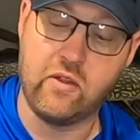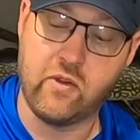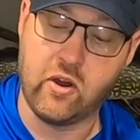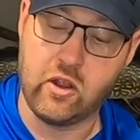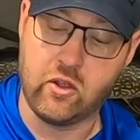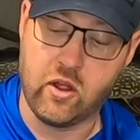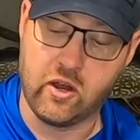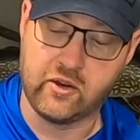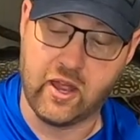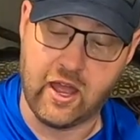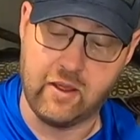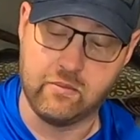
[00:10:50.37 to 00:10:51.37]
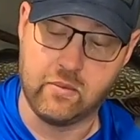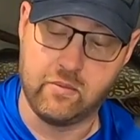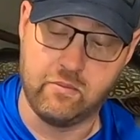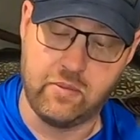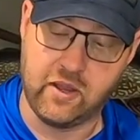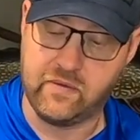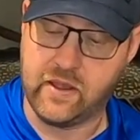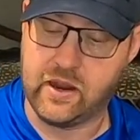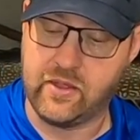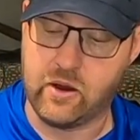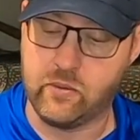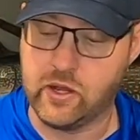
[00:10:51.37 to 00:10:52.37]
very long time. Big fan
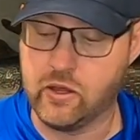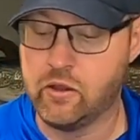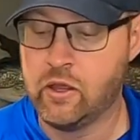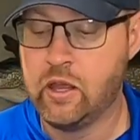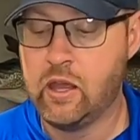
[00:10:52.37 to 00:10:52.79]
of that reel.